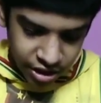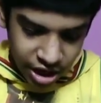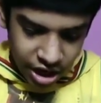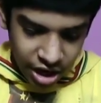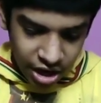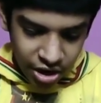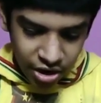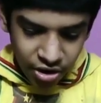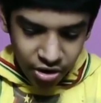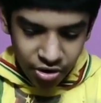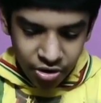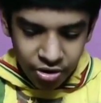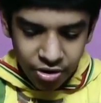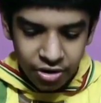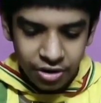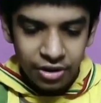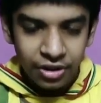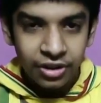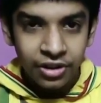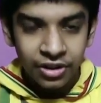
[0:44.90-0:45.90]
now
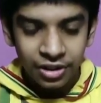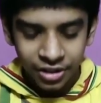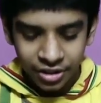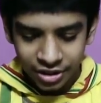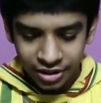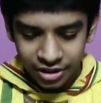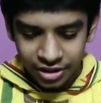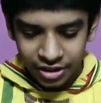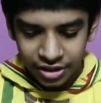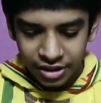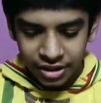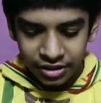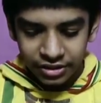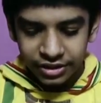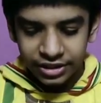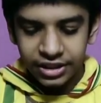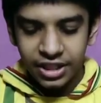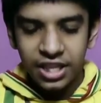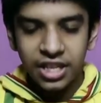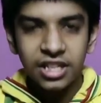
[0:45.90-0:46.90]

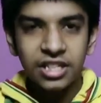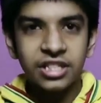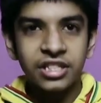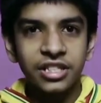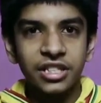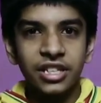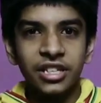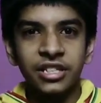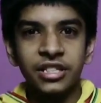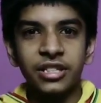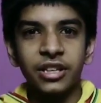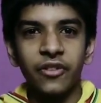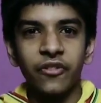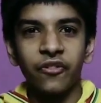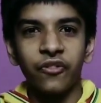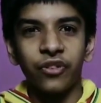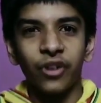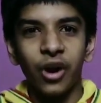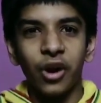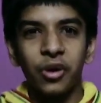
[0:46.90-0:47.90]
this is the
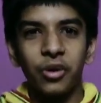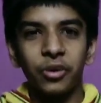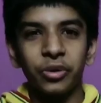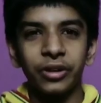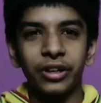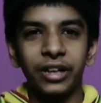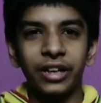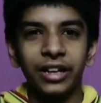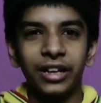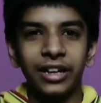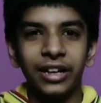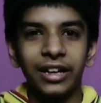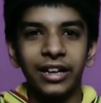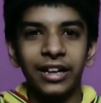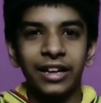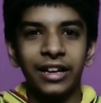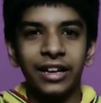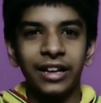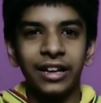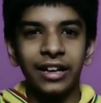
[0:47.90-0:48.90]
phone.
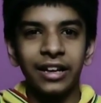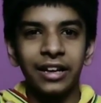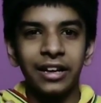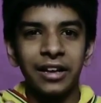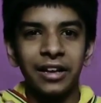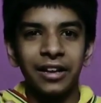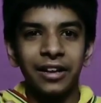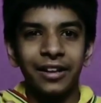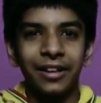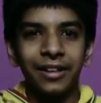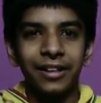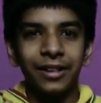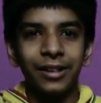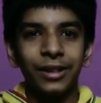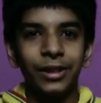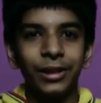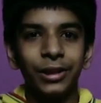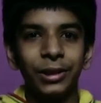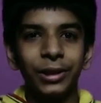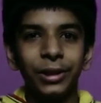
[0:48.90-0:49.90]

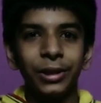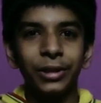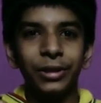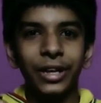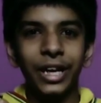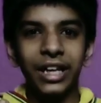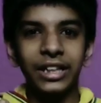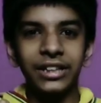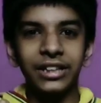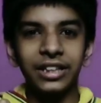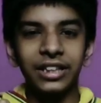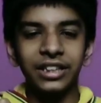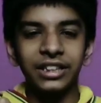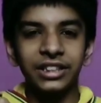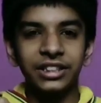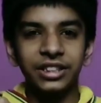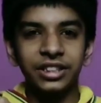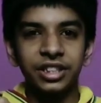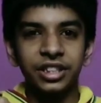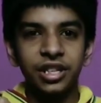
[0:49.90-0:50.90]
Look at
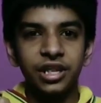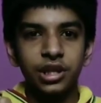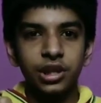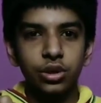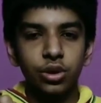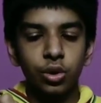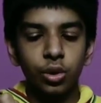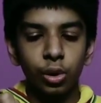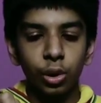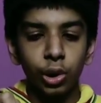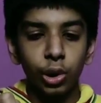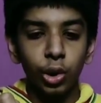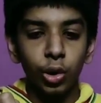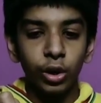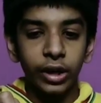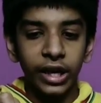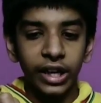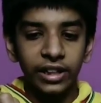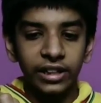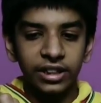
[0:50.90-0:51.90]
this, just
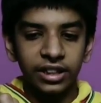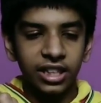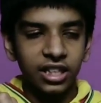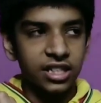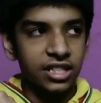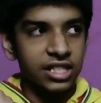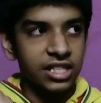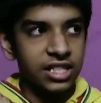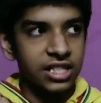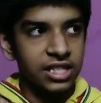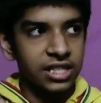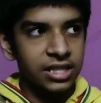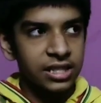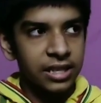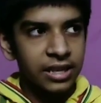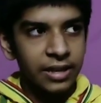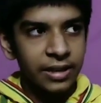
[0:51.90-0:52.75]
look at this.